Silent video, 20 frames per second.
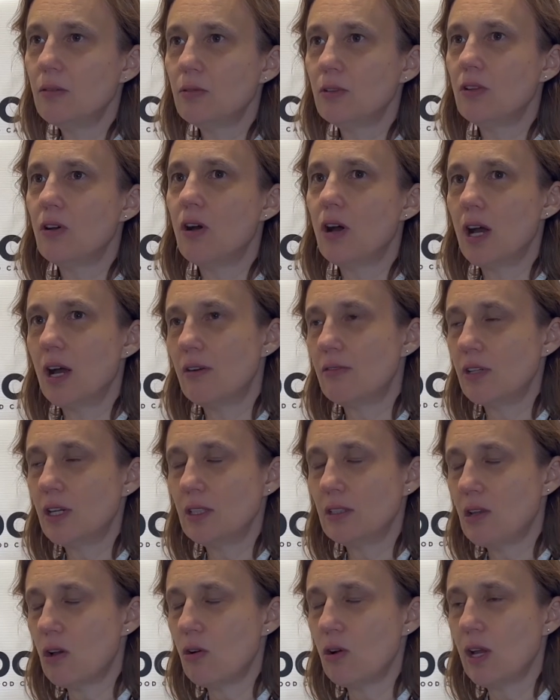we don't have
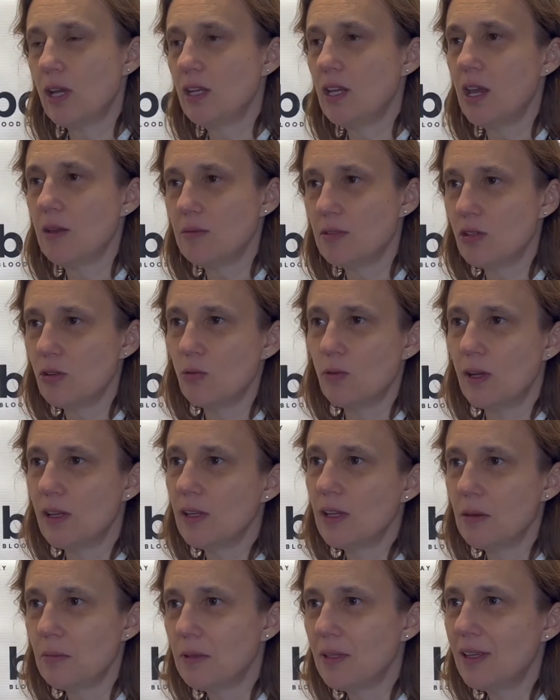right now any MCL1
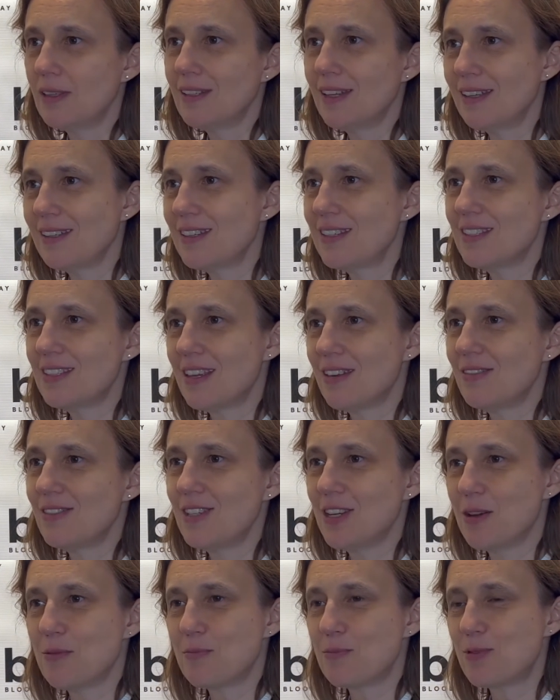inhibitor that is
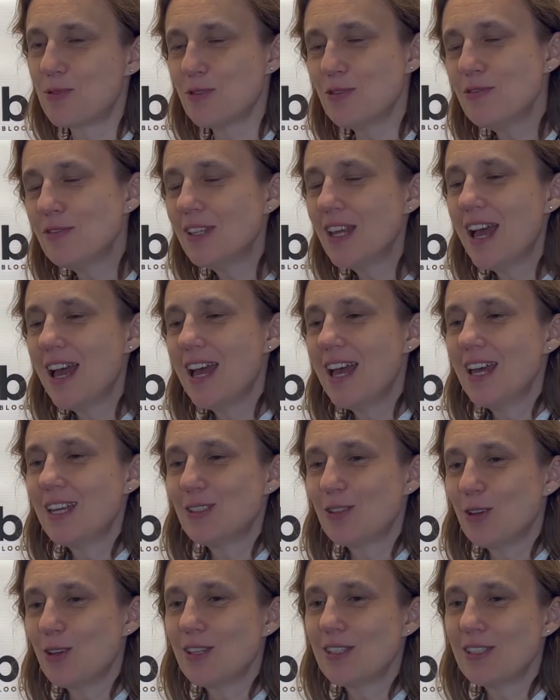FDA approved.
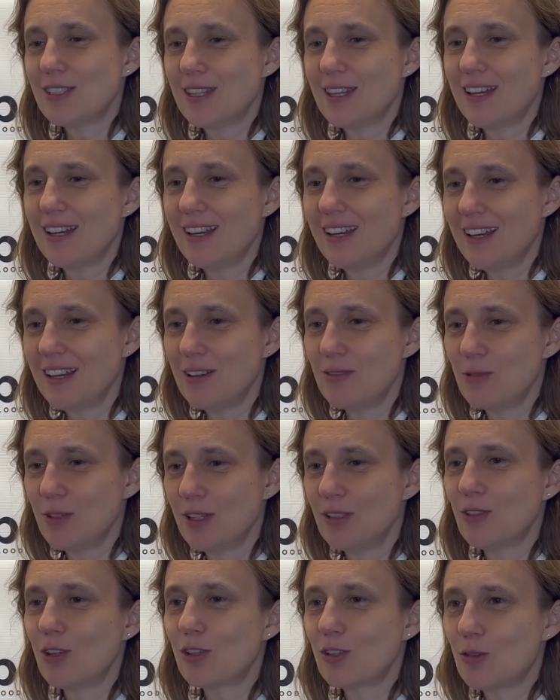So it's we're
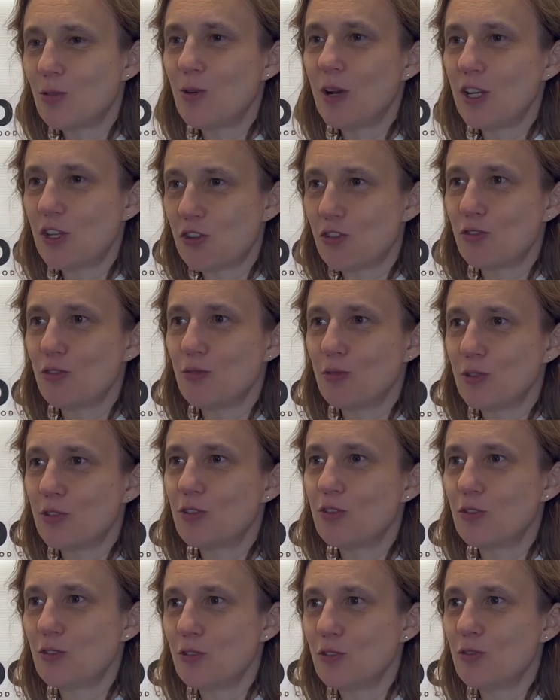not quite sure what
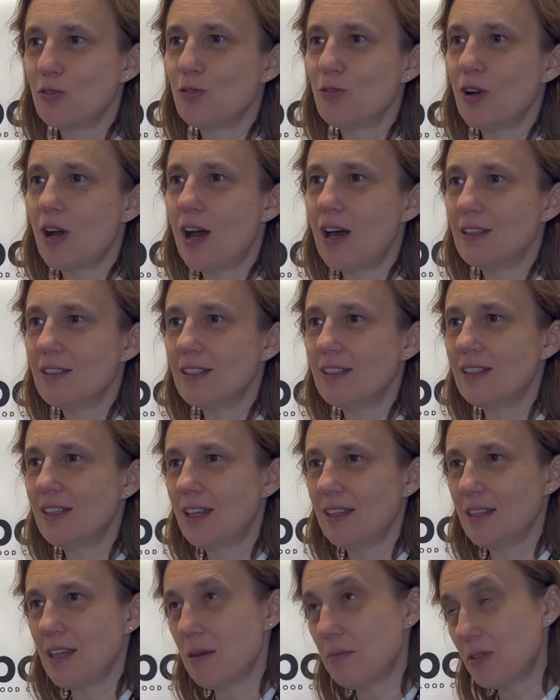to do other
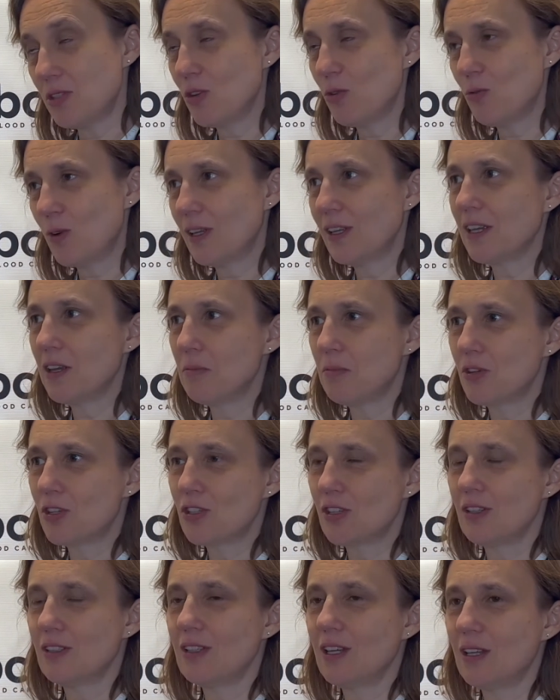than MCL1
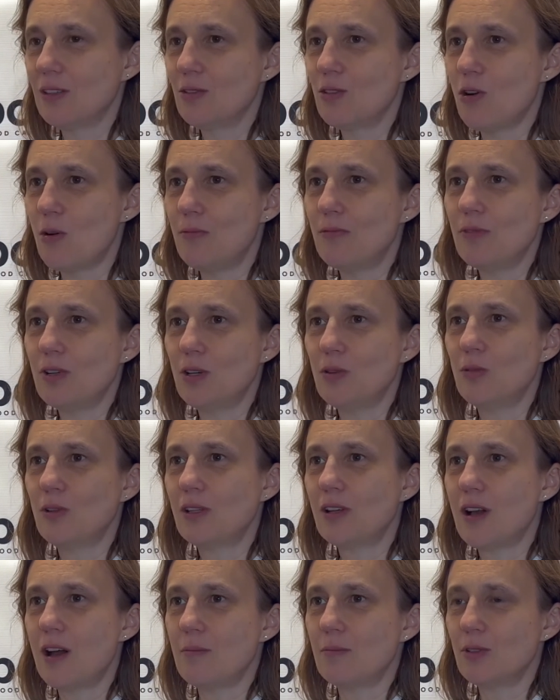inhibition that hopefully
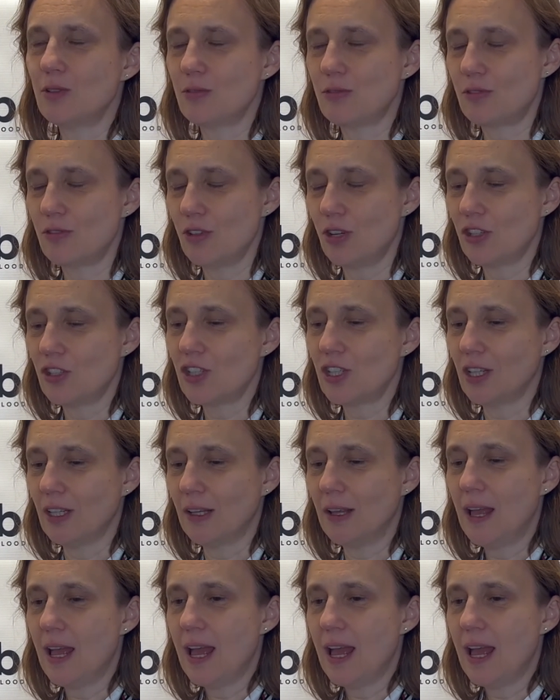will come to fruition.